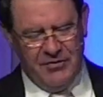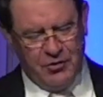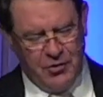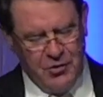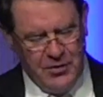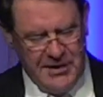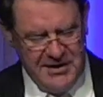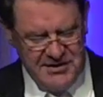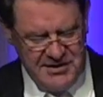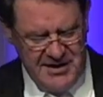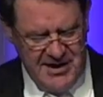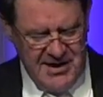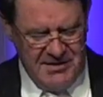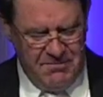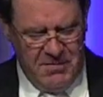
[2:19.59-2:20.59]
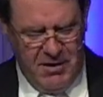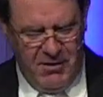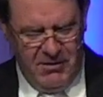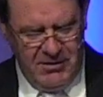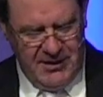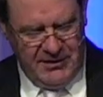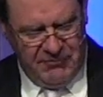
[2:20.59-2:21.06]
through his death,
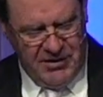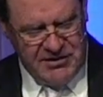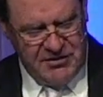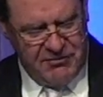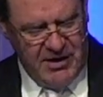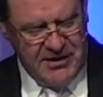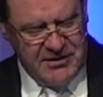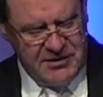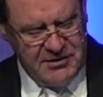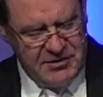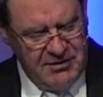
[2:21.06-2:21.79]
burial, and resurrection.